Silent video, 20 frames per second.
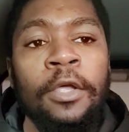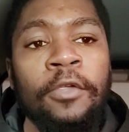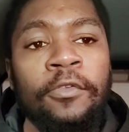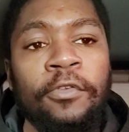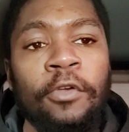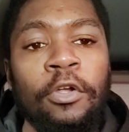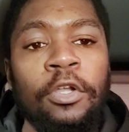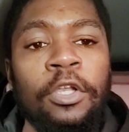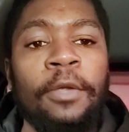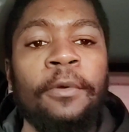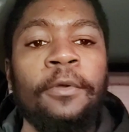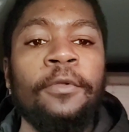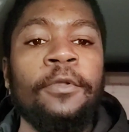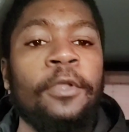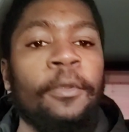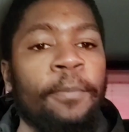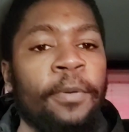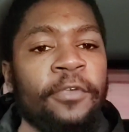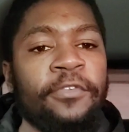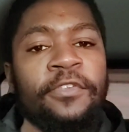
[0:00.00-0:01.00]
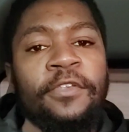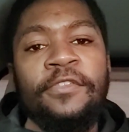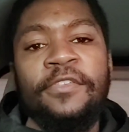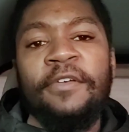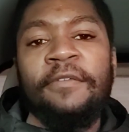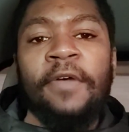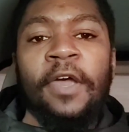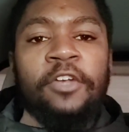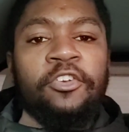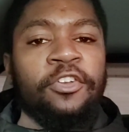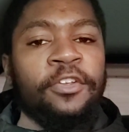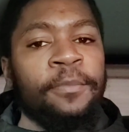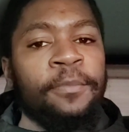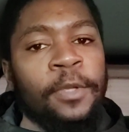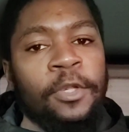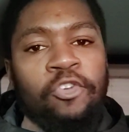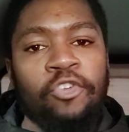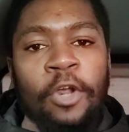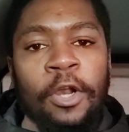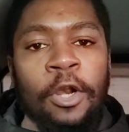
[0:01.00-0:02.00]
So the Pistons have actually
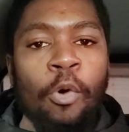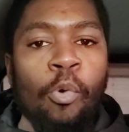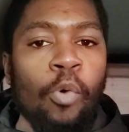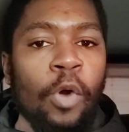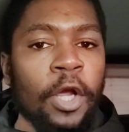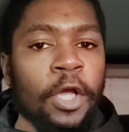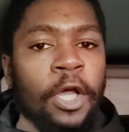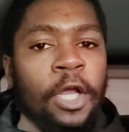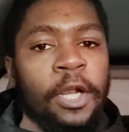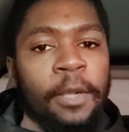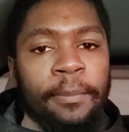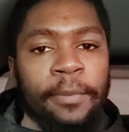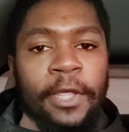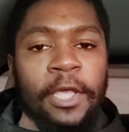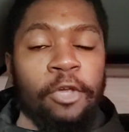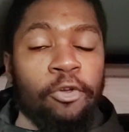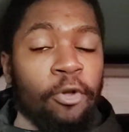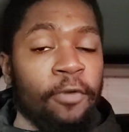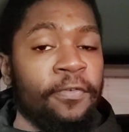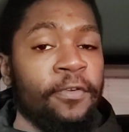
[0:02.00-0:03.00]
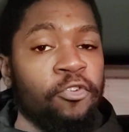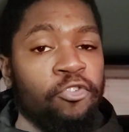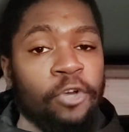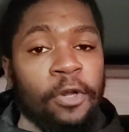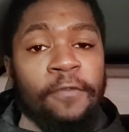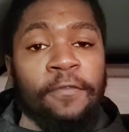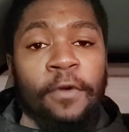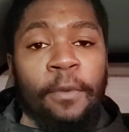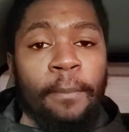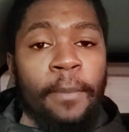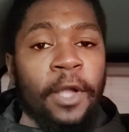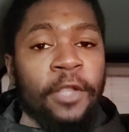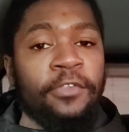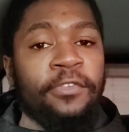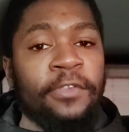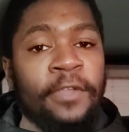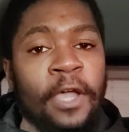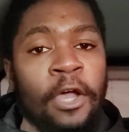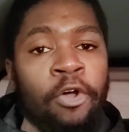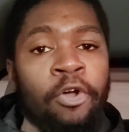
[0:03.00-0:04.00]
been trying to work on a Blake Griffin trade for
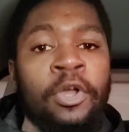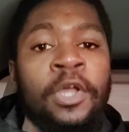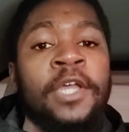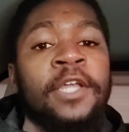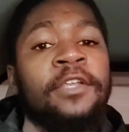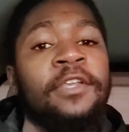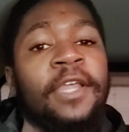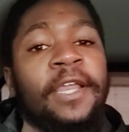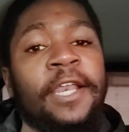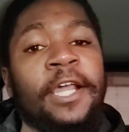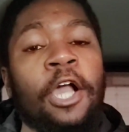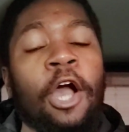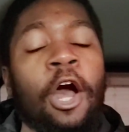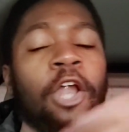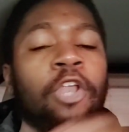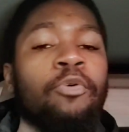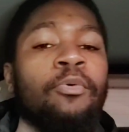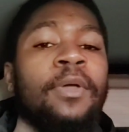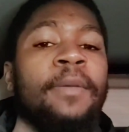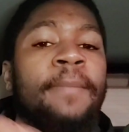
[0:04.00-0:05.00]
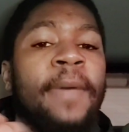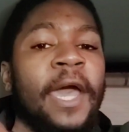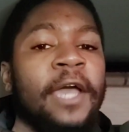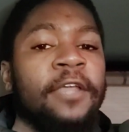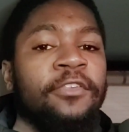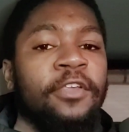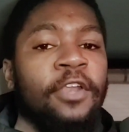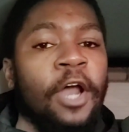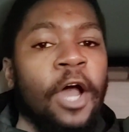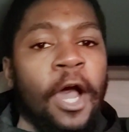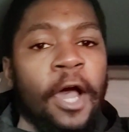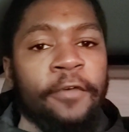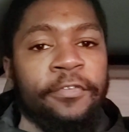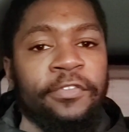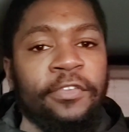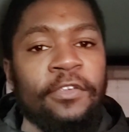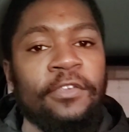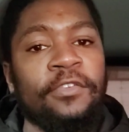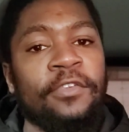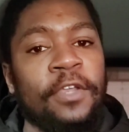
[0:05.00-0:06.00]
months now, dating all the way back to the
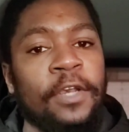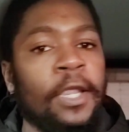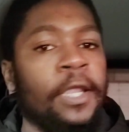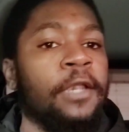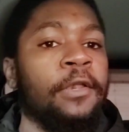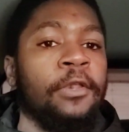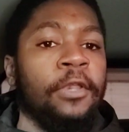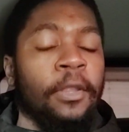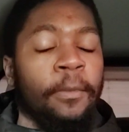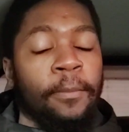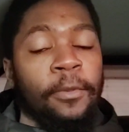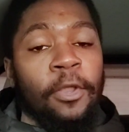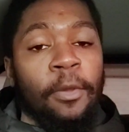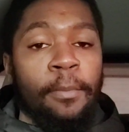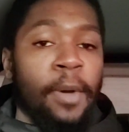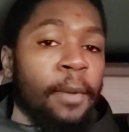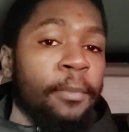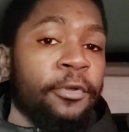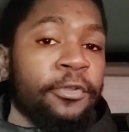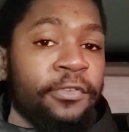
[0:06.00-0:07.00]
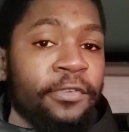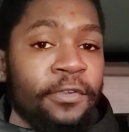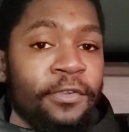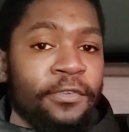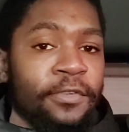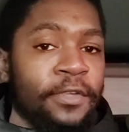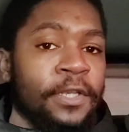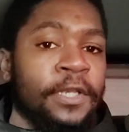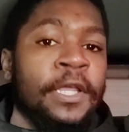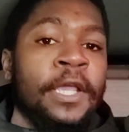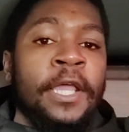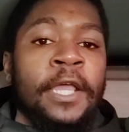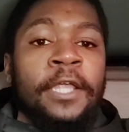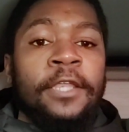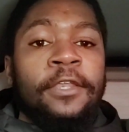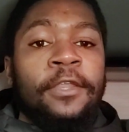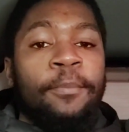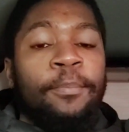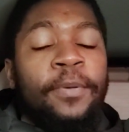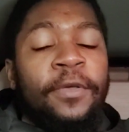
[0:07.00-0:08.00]
offseason and the bubble season.
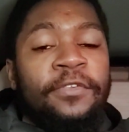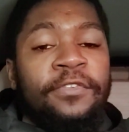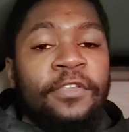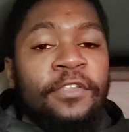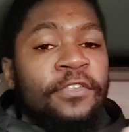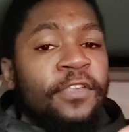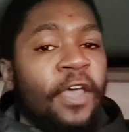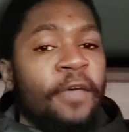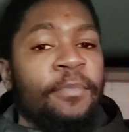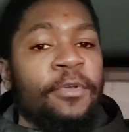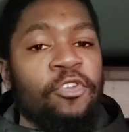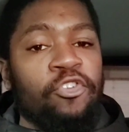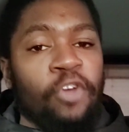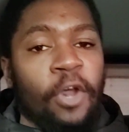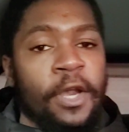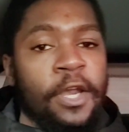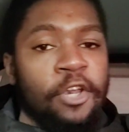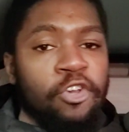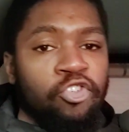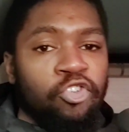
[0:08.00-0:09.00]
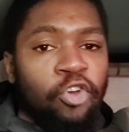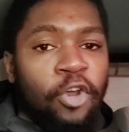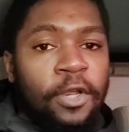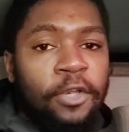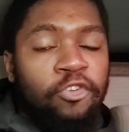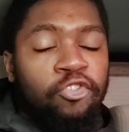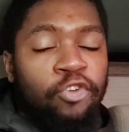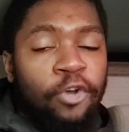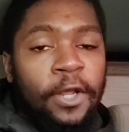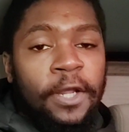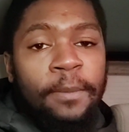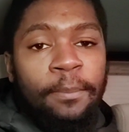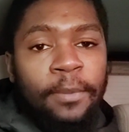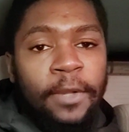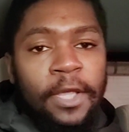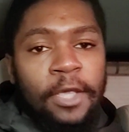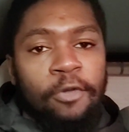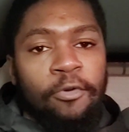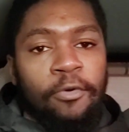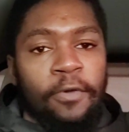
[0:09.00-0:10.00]
The Pistons have been trying to trade
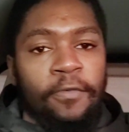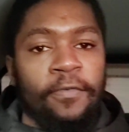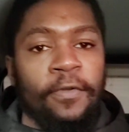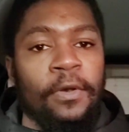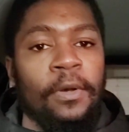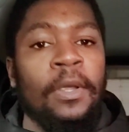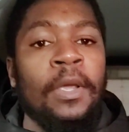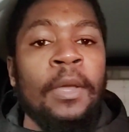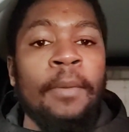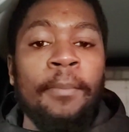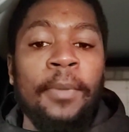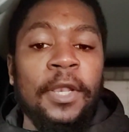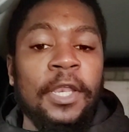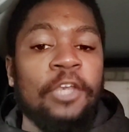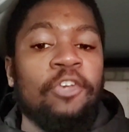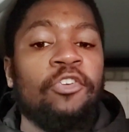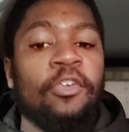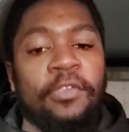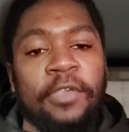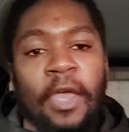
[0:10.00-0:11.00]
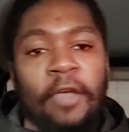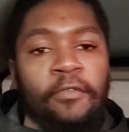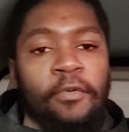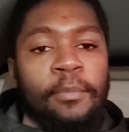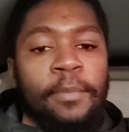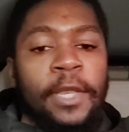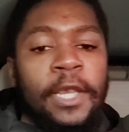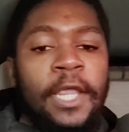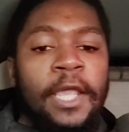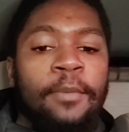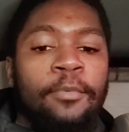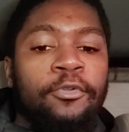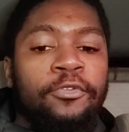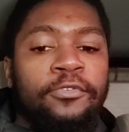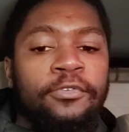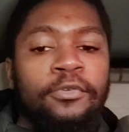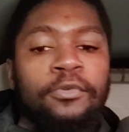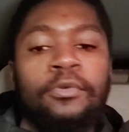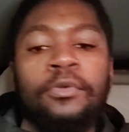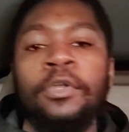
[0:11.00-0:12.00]
Blake Griffin, but they just haven't been able
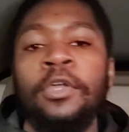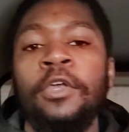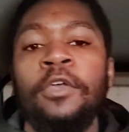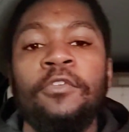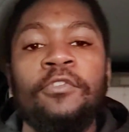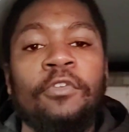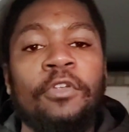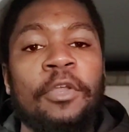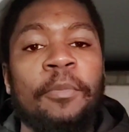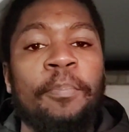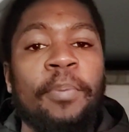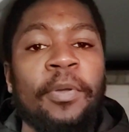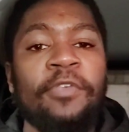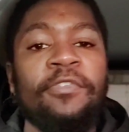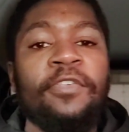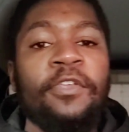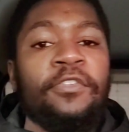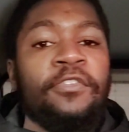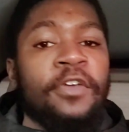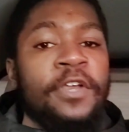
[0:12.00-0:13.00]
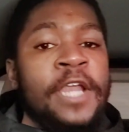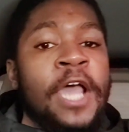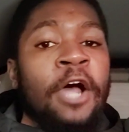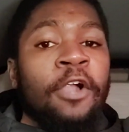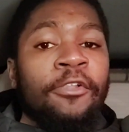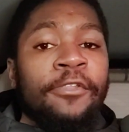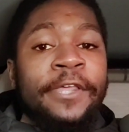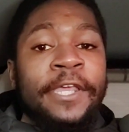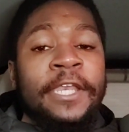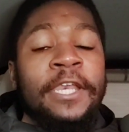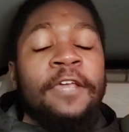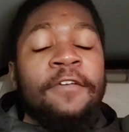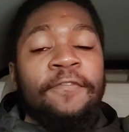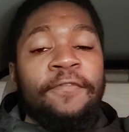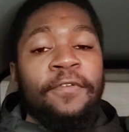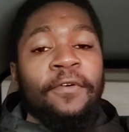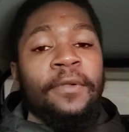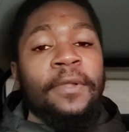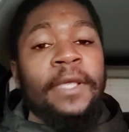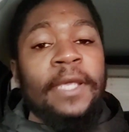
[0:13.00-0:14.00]
to. So the Pistons are now leaning
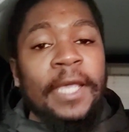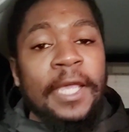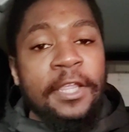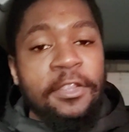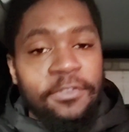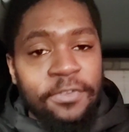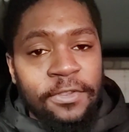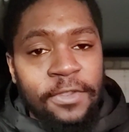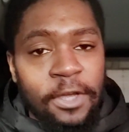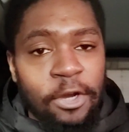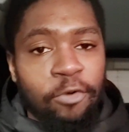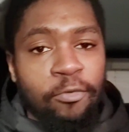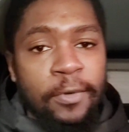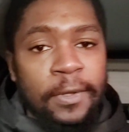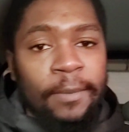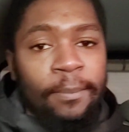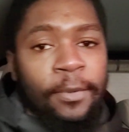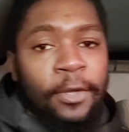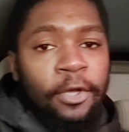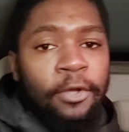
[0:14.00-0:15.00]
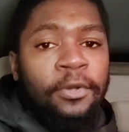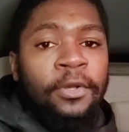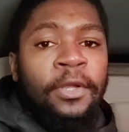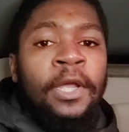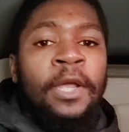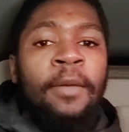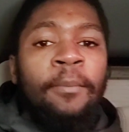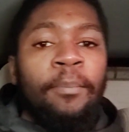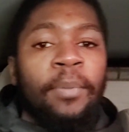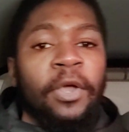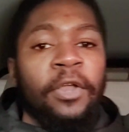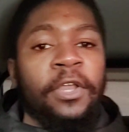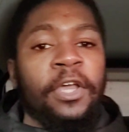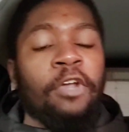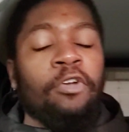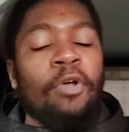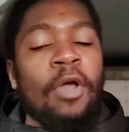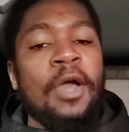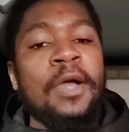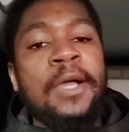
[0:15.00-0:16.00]
fully into their rebuild, building
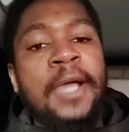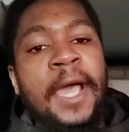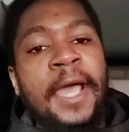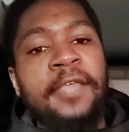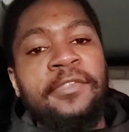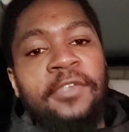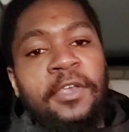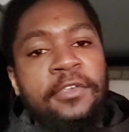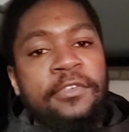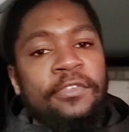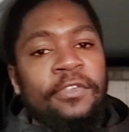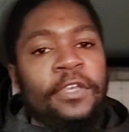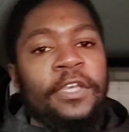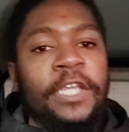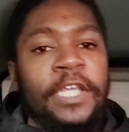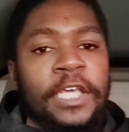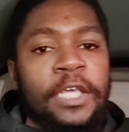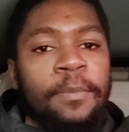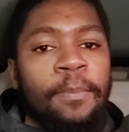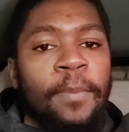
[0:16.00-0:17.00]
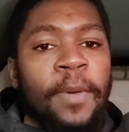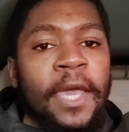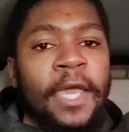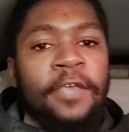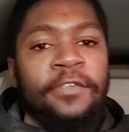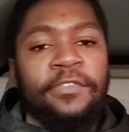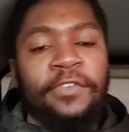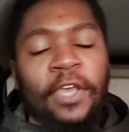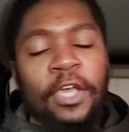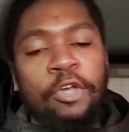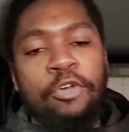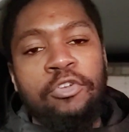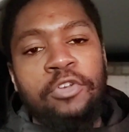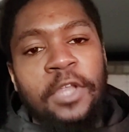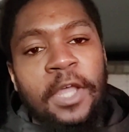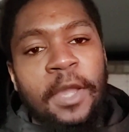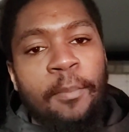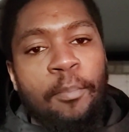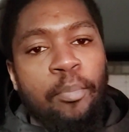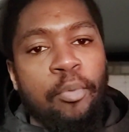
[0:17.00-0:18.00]
around guys like Saddiq Bey, Sekou
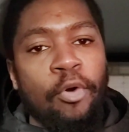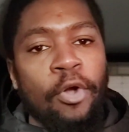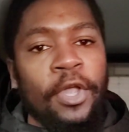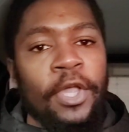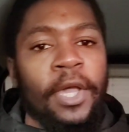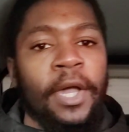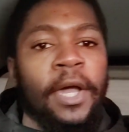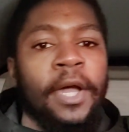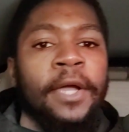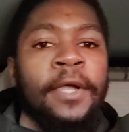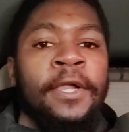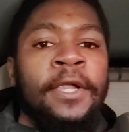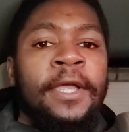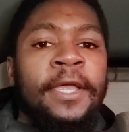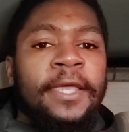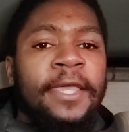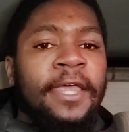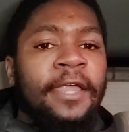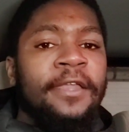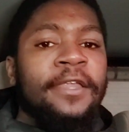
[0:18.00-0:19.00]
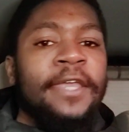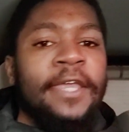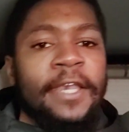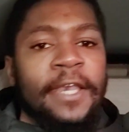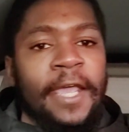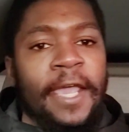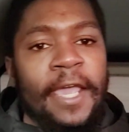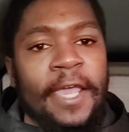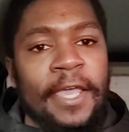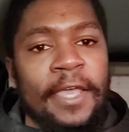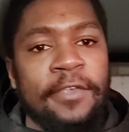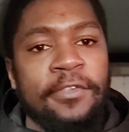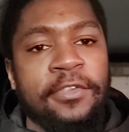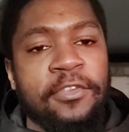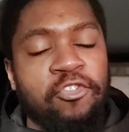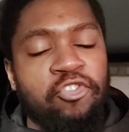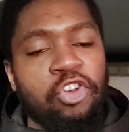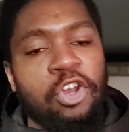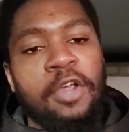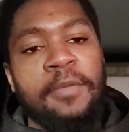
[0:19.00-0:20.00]
Demboya, Killian Hayes,
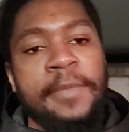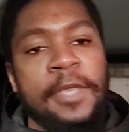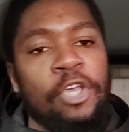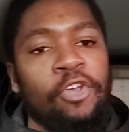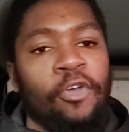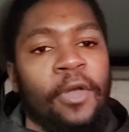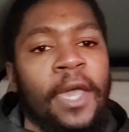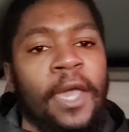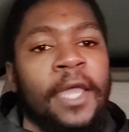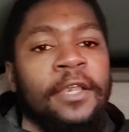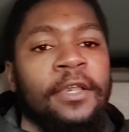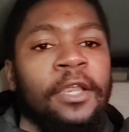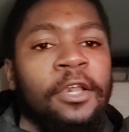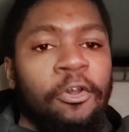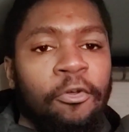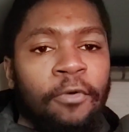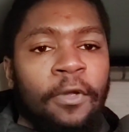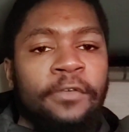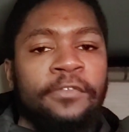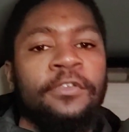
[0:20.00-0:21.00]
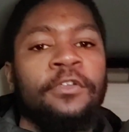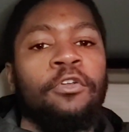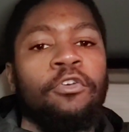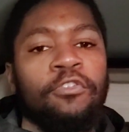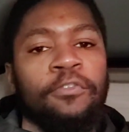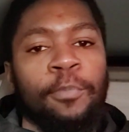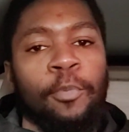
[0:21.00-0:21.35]
Jeremy Grant, and the rest of those